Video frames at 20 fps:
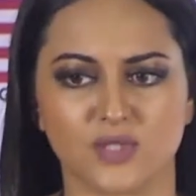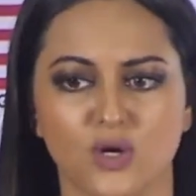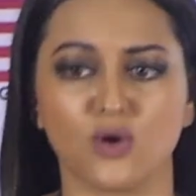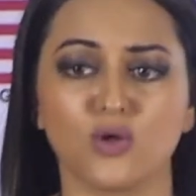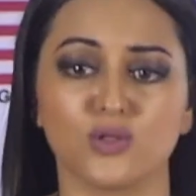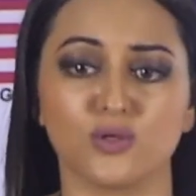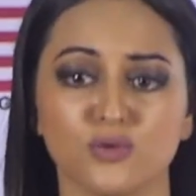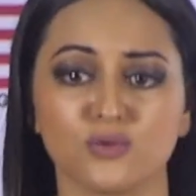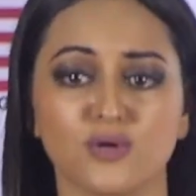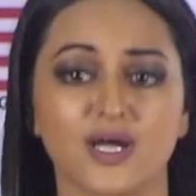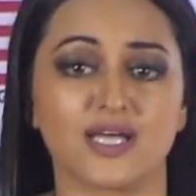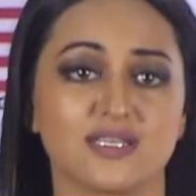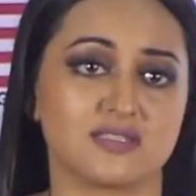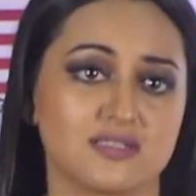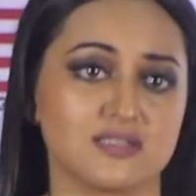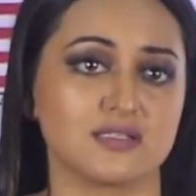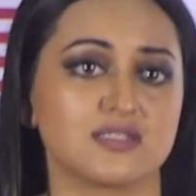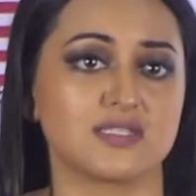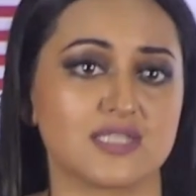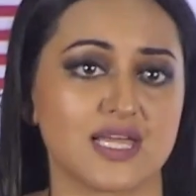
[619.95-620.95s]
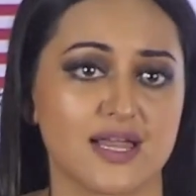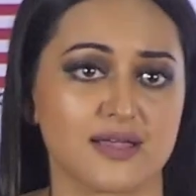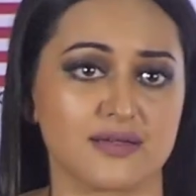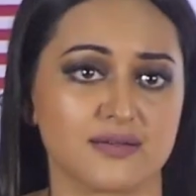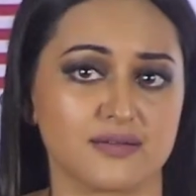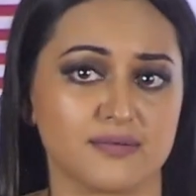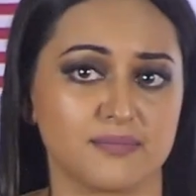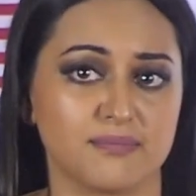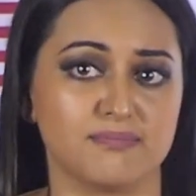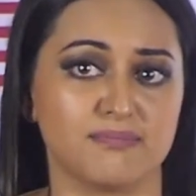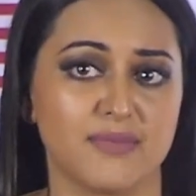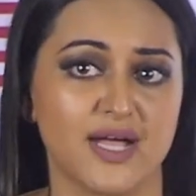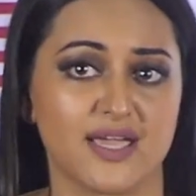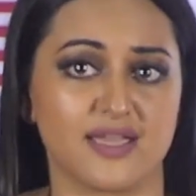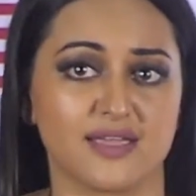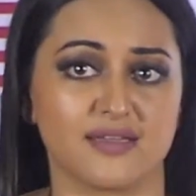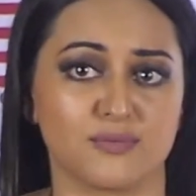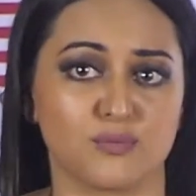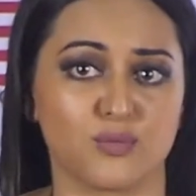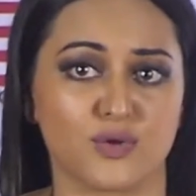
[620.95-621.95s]
Although I still stand
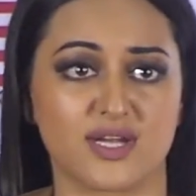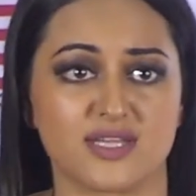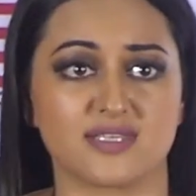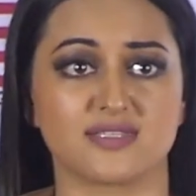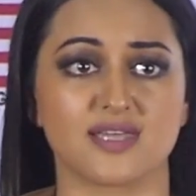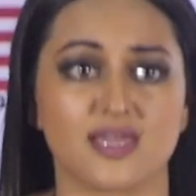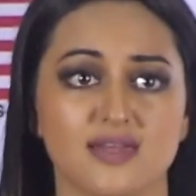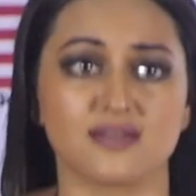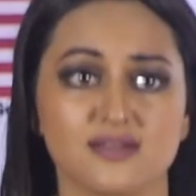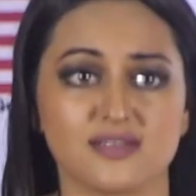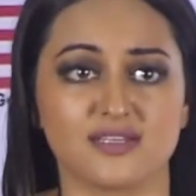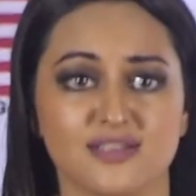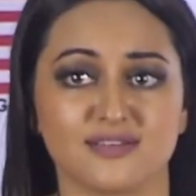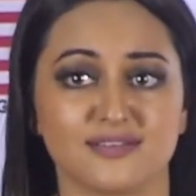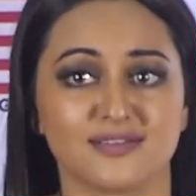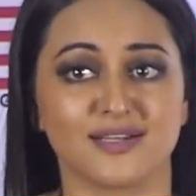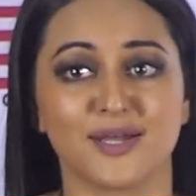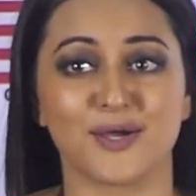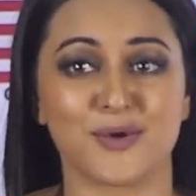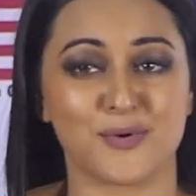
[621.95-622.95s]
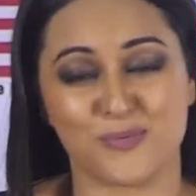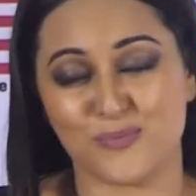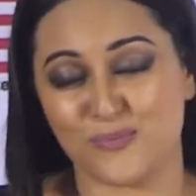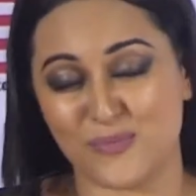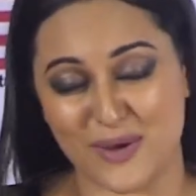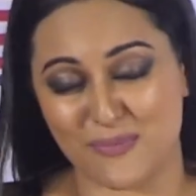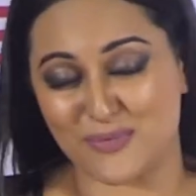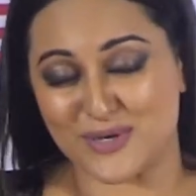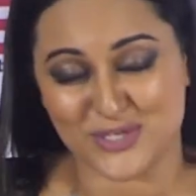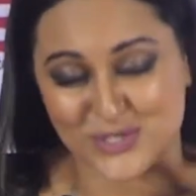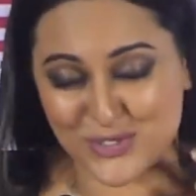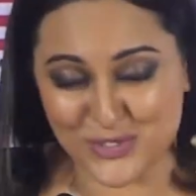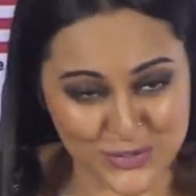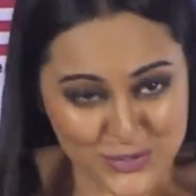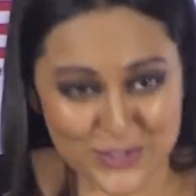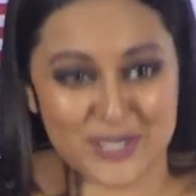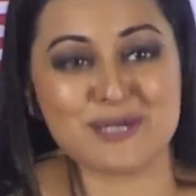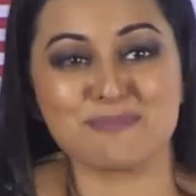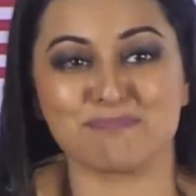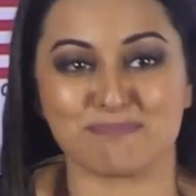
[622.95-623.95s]
by what I said earlier, we
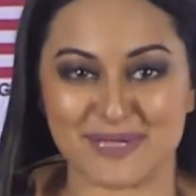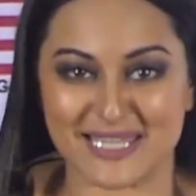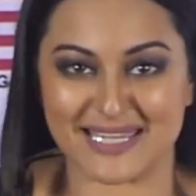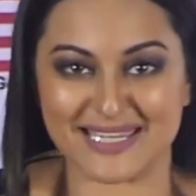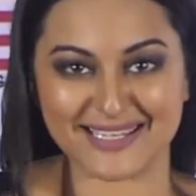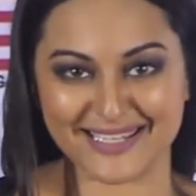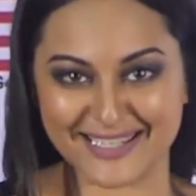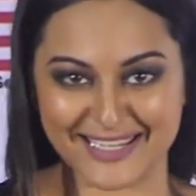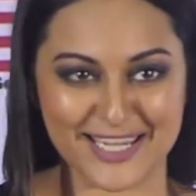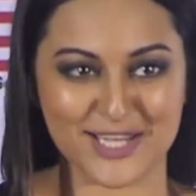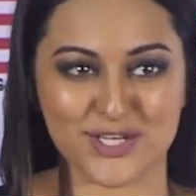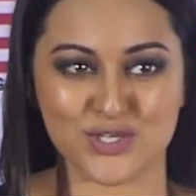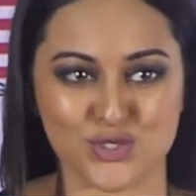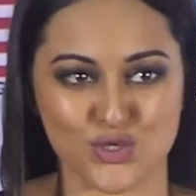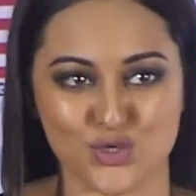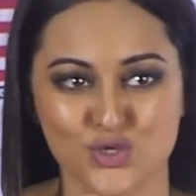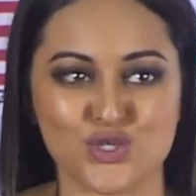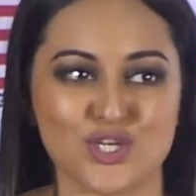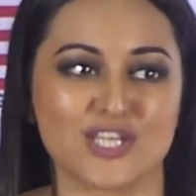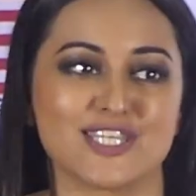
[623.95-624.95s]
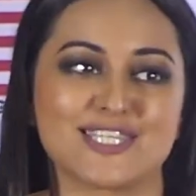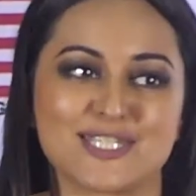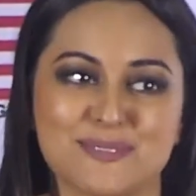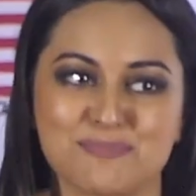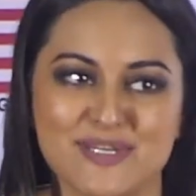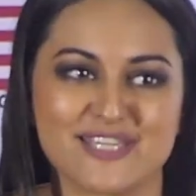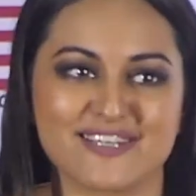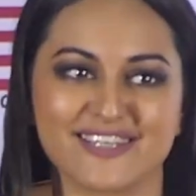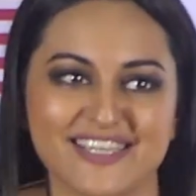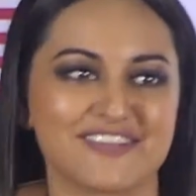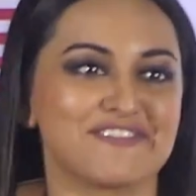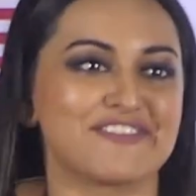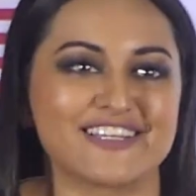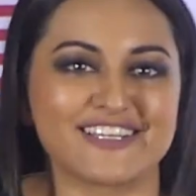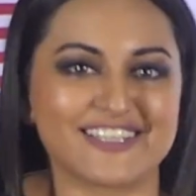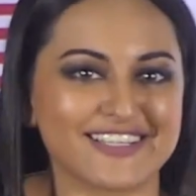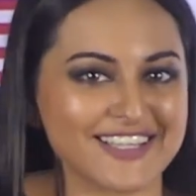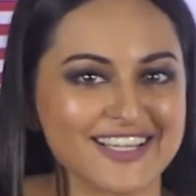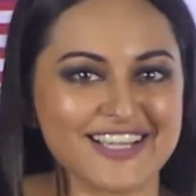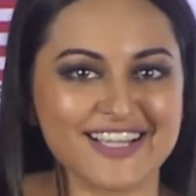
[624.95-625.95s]
shouldn't be, it should just be a given.